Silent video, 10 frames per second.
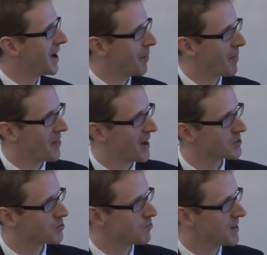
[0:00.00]
Um,
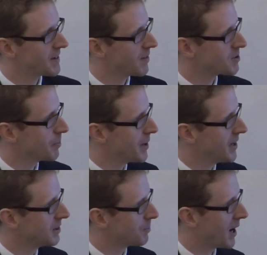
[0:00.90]
that's that was
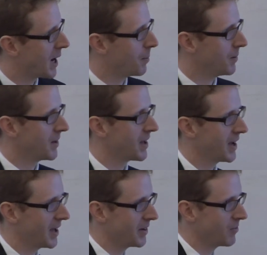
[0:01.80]
appealed by Apple,
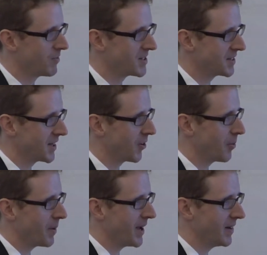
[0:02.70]
and recently on
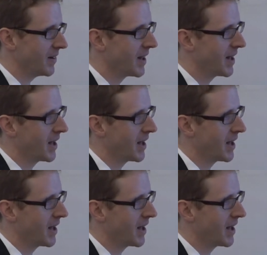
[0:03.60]
appeal,